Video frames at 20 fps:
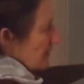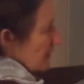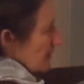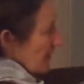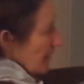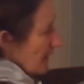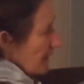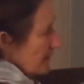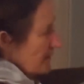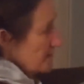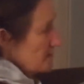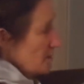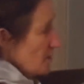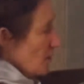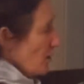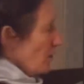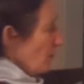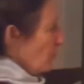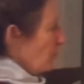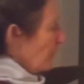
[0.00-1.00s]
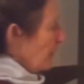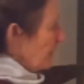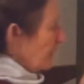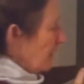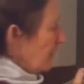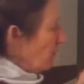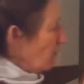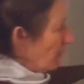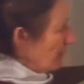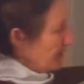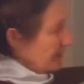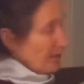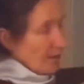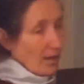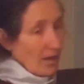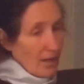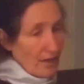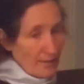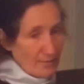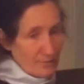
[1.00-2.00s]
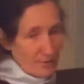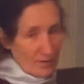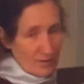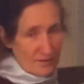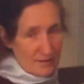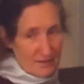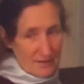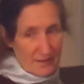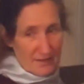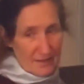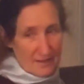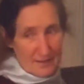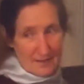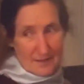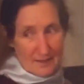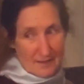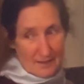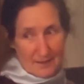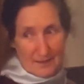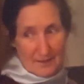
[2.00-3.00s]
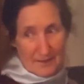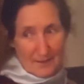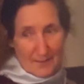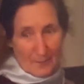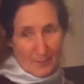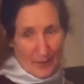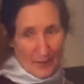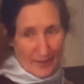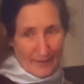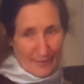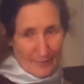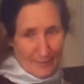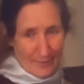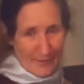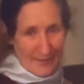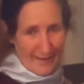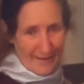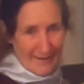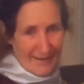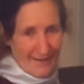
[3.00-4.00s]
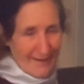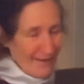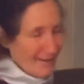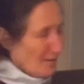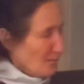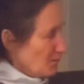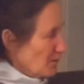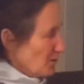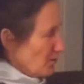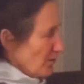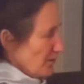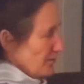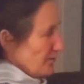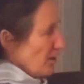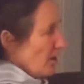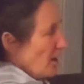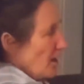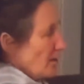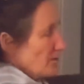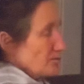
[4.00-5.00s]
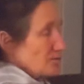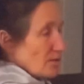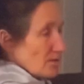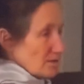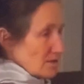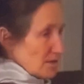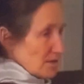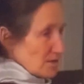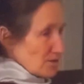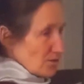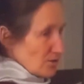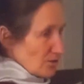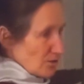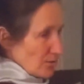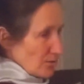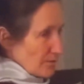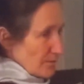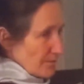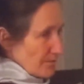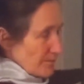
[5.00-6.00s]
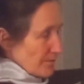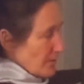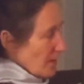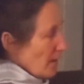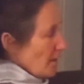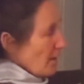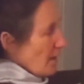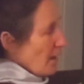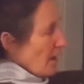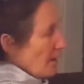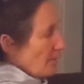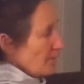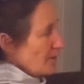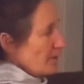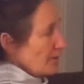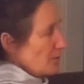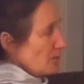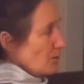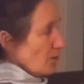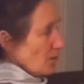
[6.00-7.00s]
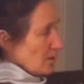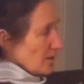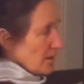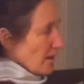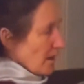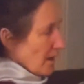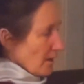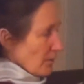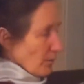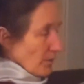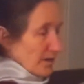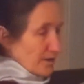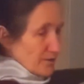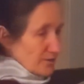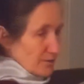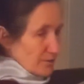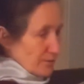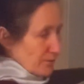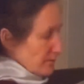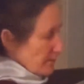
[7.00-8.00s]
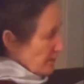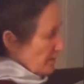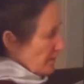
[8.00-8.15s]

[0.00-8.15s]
ladies, we don't want the hydroxy-16 pathway. We want the hydroxy-2. I'm going to call it Highway 2